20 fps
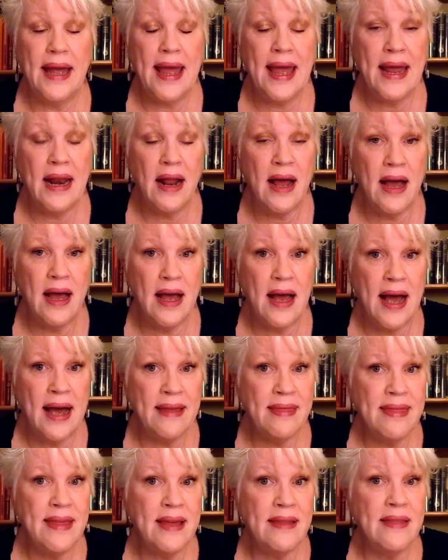And
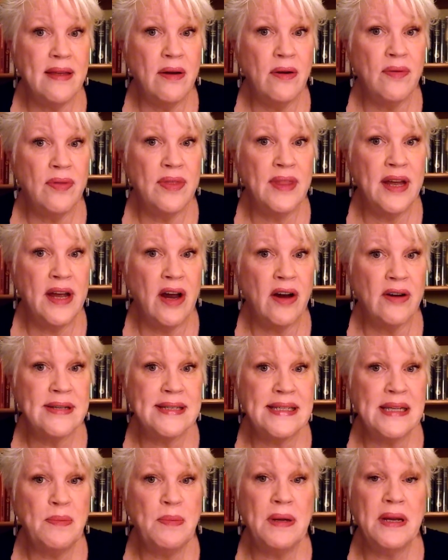I think that they are
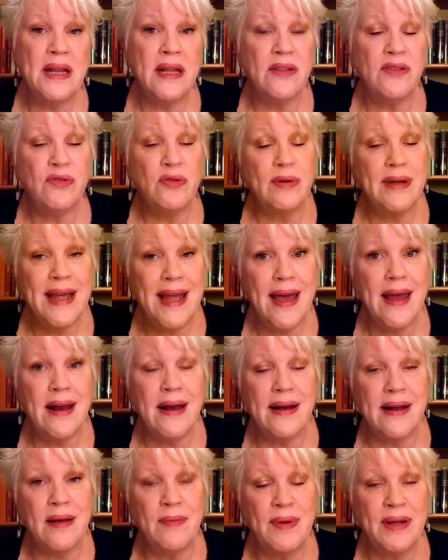slipping in through
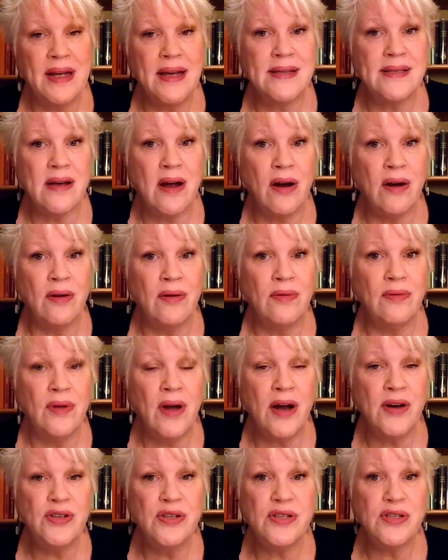Canada because our
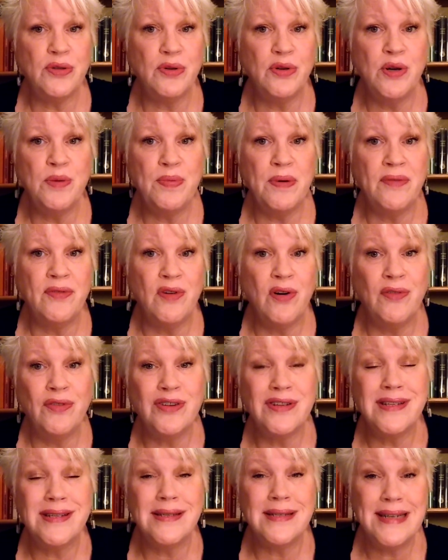largest group of
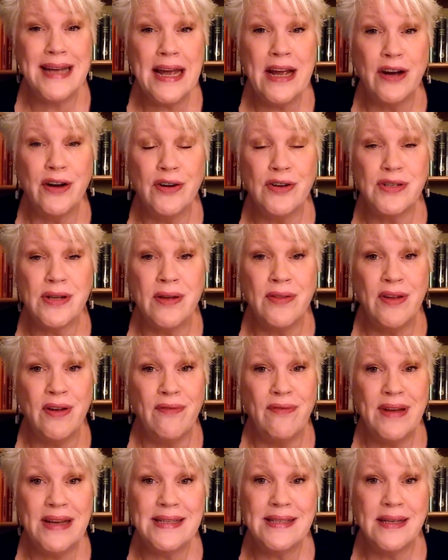overstayers on
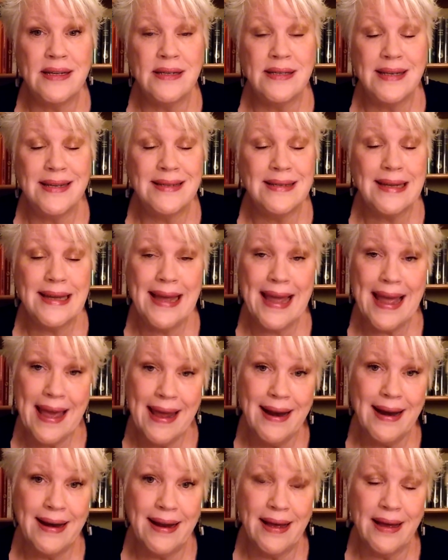their visas is
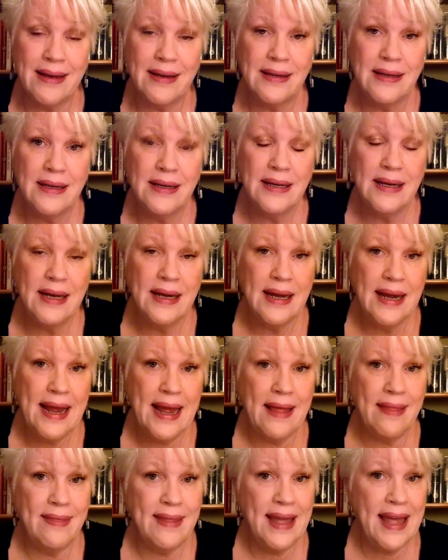Canada.
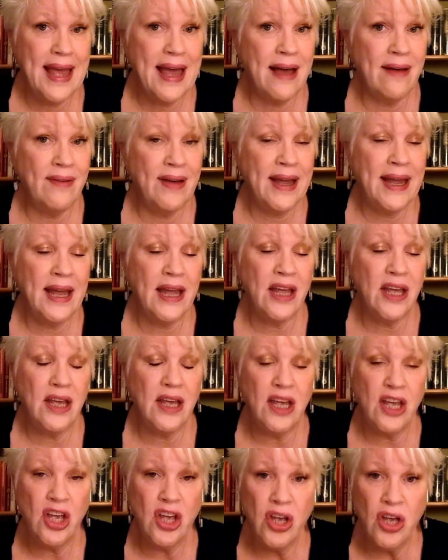And they have a
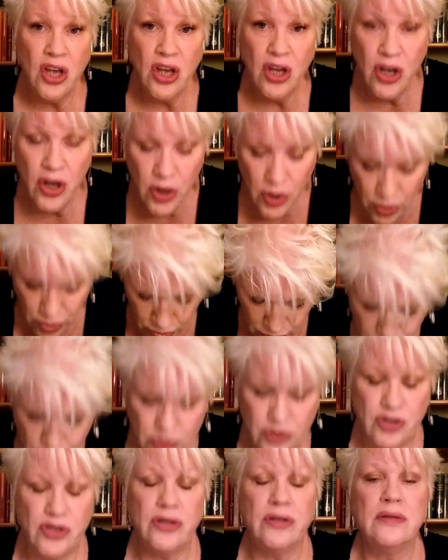
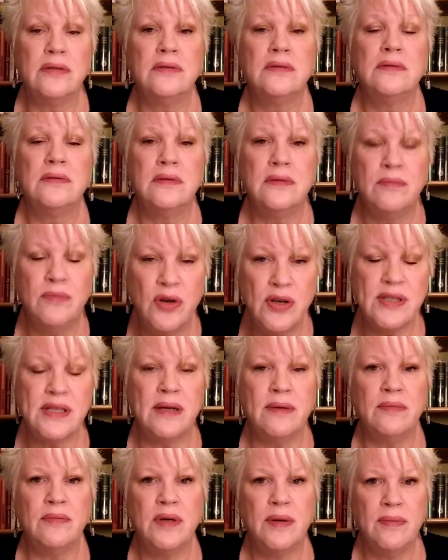huge
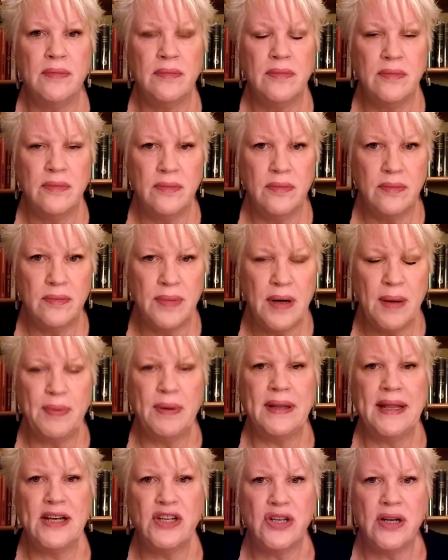Muslim
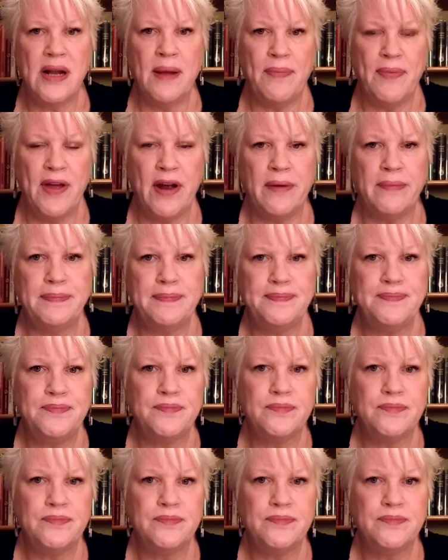population up there.